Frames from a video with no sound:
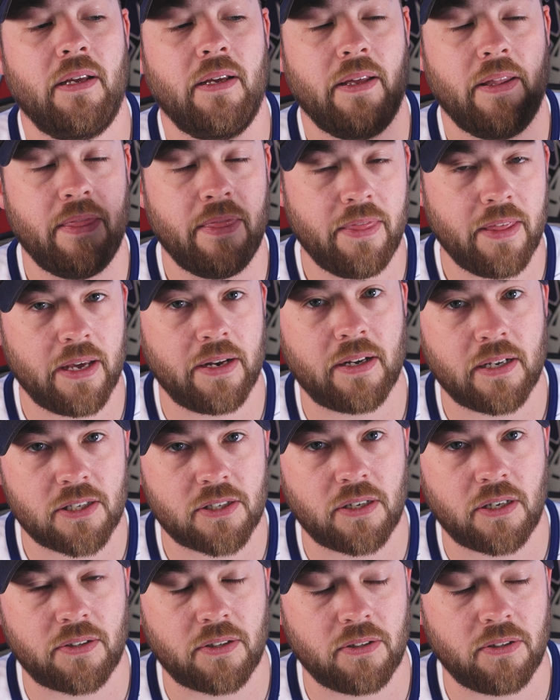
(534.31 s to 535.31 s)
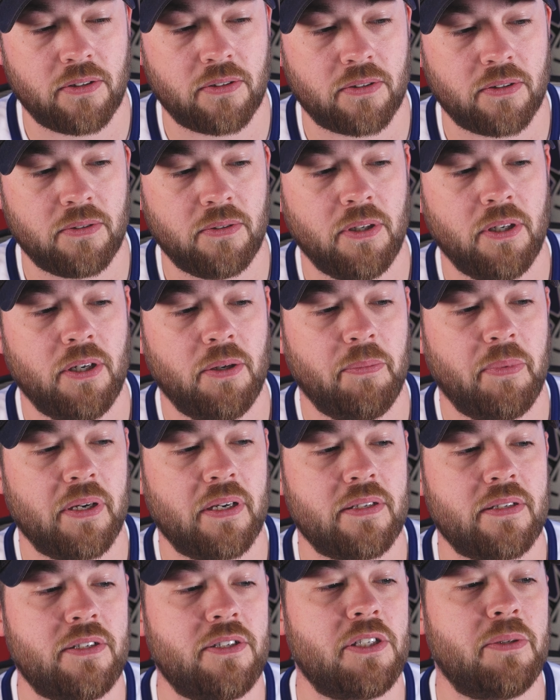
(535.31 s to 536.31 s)
and then I saw the logo
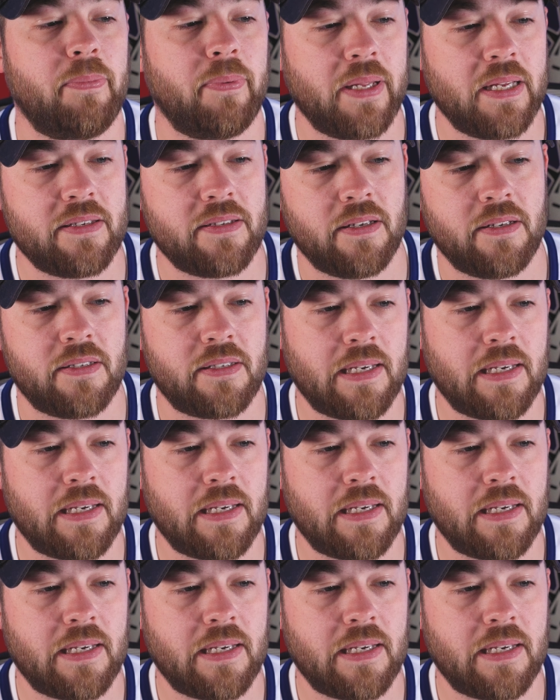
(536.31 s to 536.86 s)
because it just blends in.